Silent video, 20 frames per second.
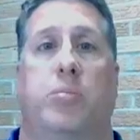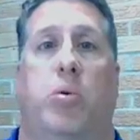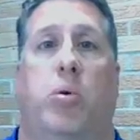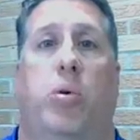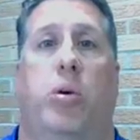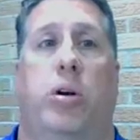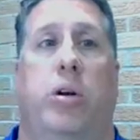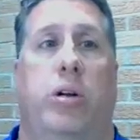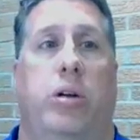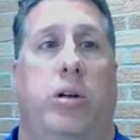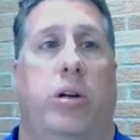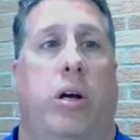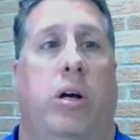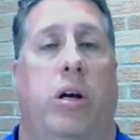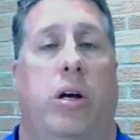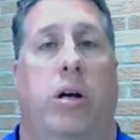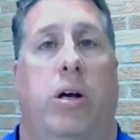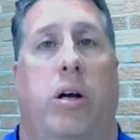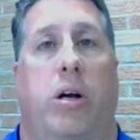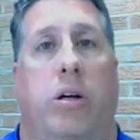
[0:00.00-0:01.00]
support uh,
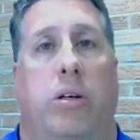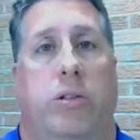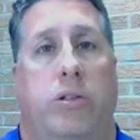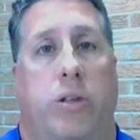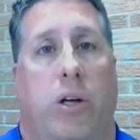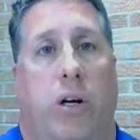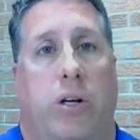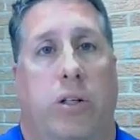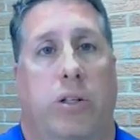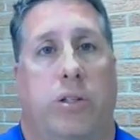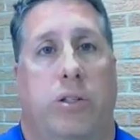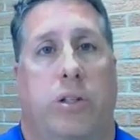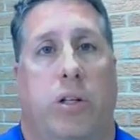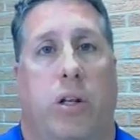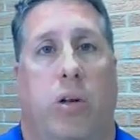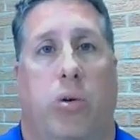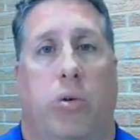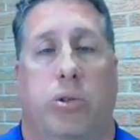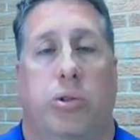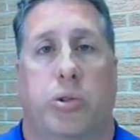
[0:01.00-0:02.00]
our, our
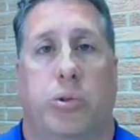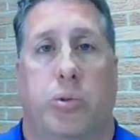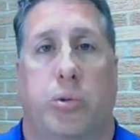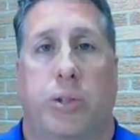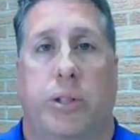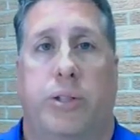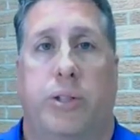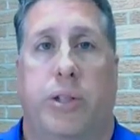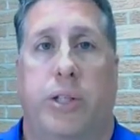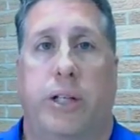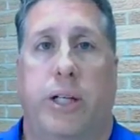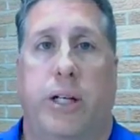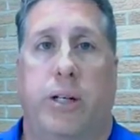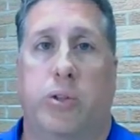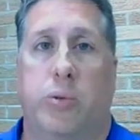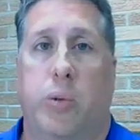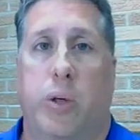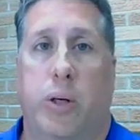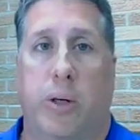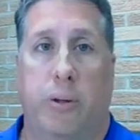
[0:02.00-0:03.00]
local school district here
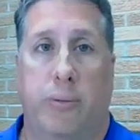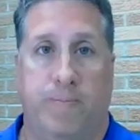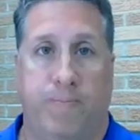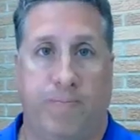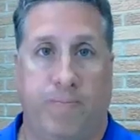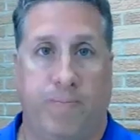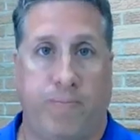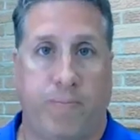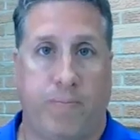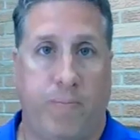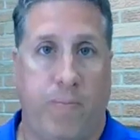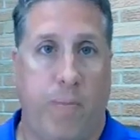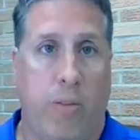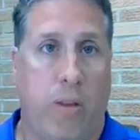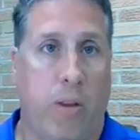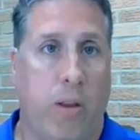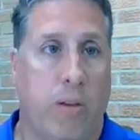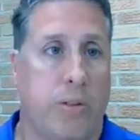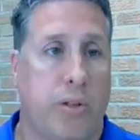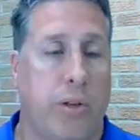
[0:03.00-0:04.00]
as well.
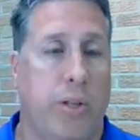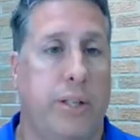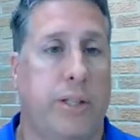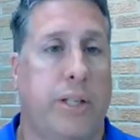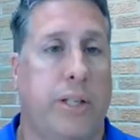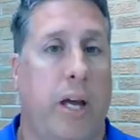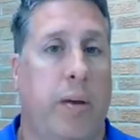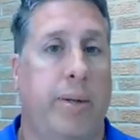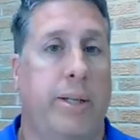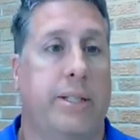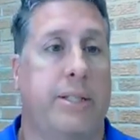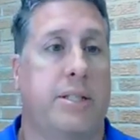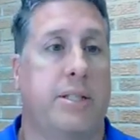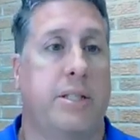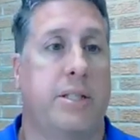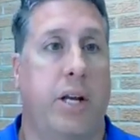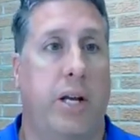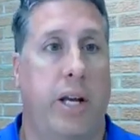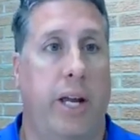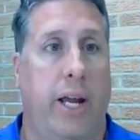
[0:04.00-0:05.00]
So this coming
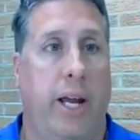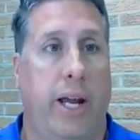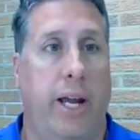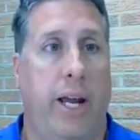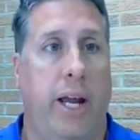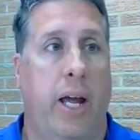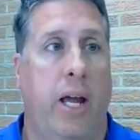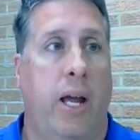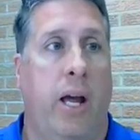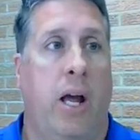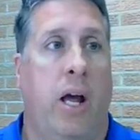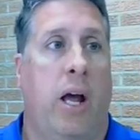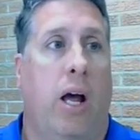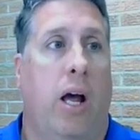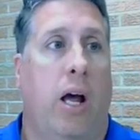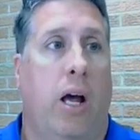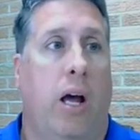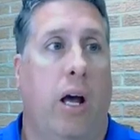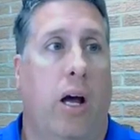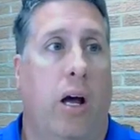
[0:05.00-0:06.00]
Sunday,
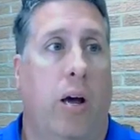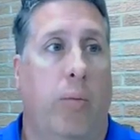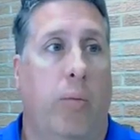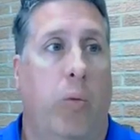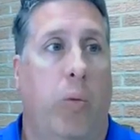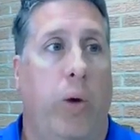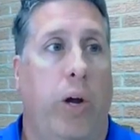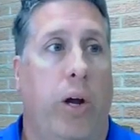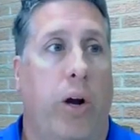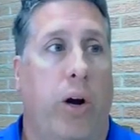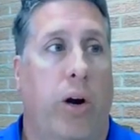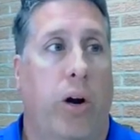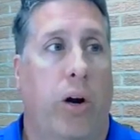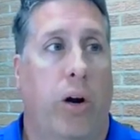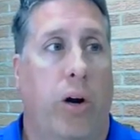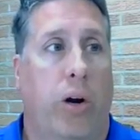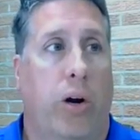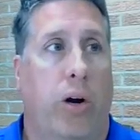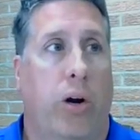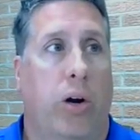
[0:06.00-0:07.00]
um, we
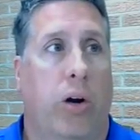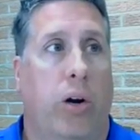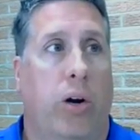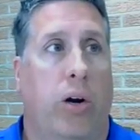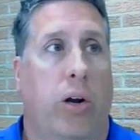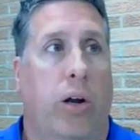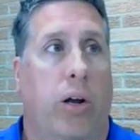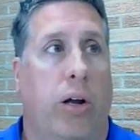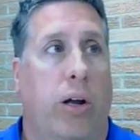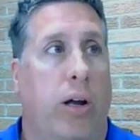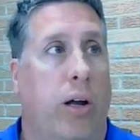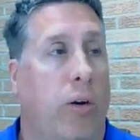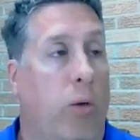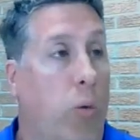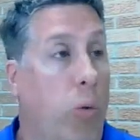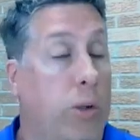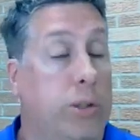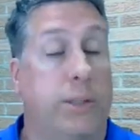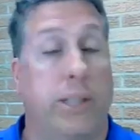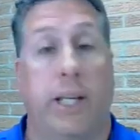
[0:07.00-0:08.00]
are
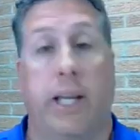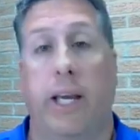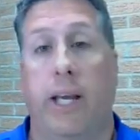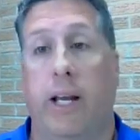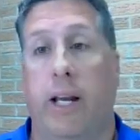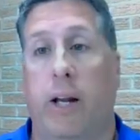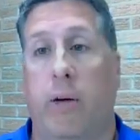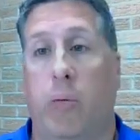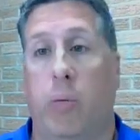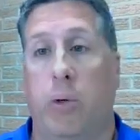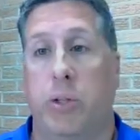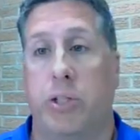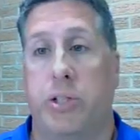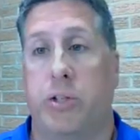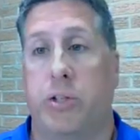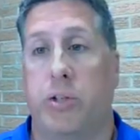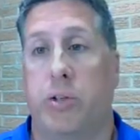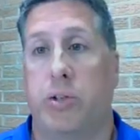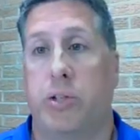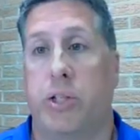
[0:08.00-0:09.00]
once again we're
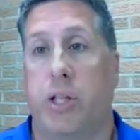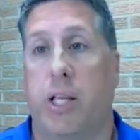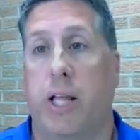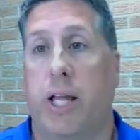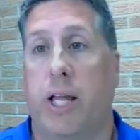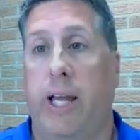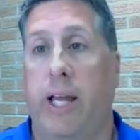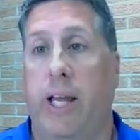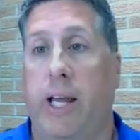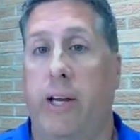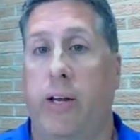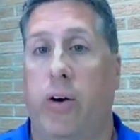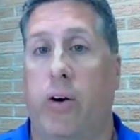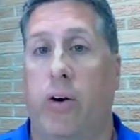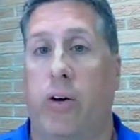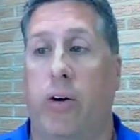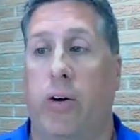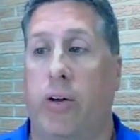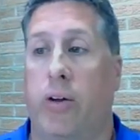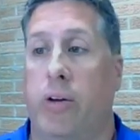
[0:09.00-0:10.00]
still delayed
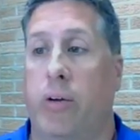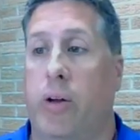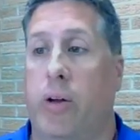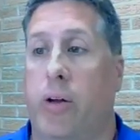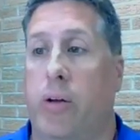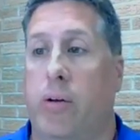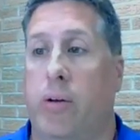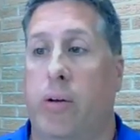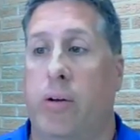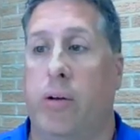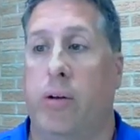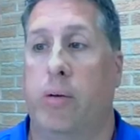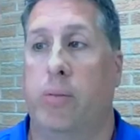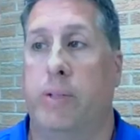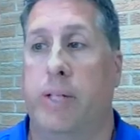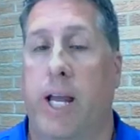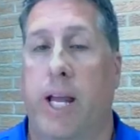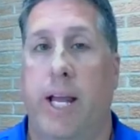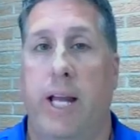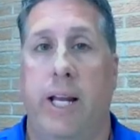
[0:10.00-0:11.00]
on
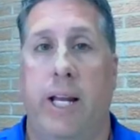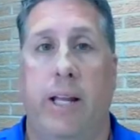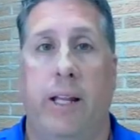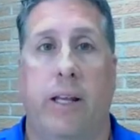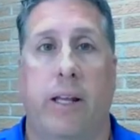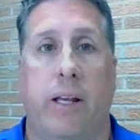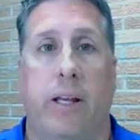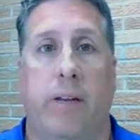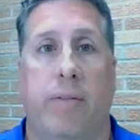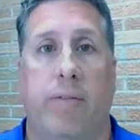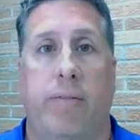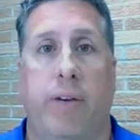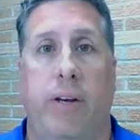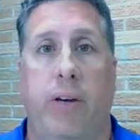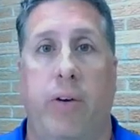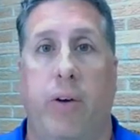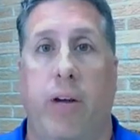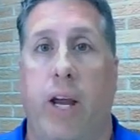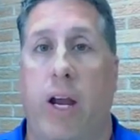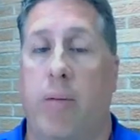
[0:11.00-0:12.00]
obtaining the
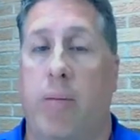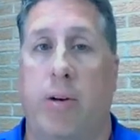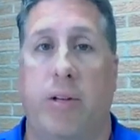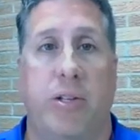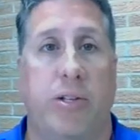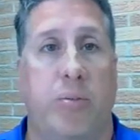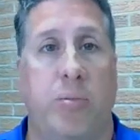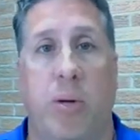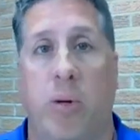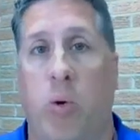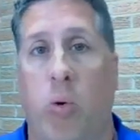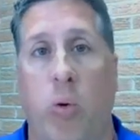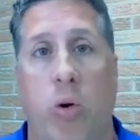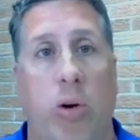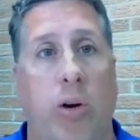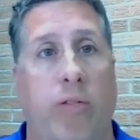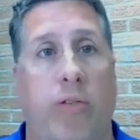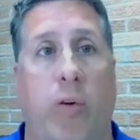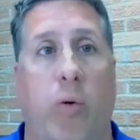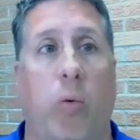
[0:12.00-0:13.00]
video camera that's been
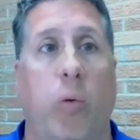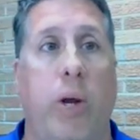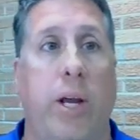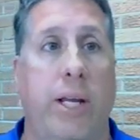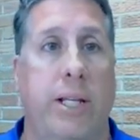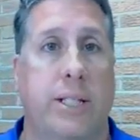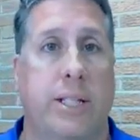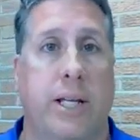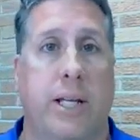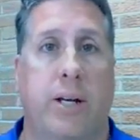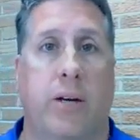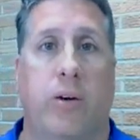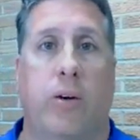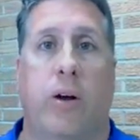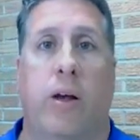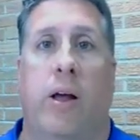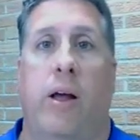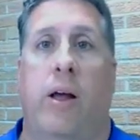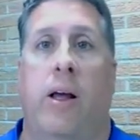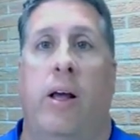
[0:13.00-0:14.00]
ordered for weeks now.
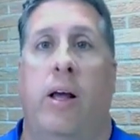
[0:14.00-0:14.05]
